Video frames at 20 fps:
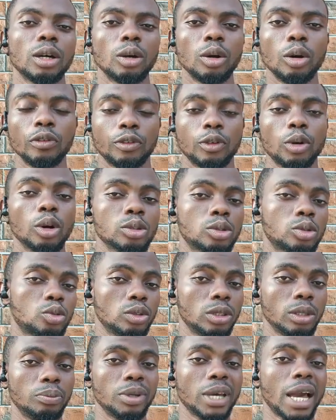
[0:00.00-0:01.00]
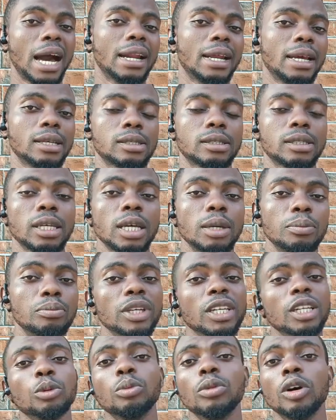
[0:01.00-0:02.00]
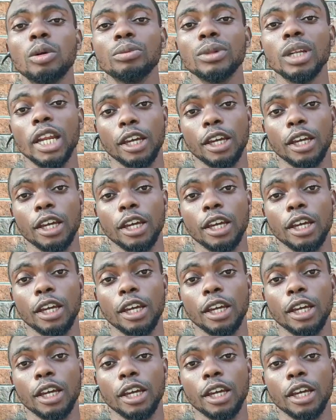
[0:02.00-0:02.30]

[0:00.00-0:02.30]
of course, to the barest minimum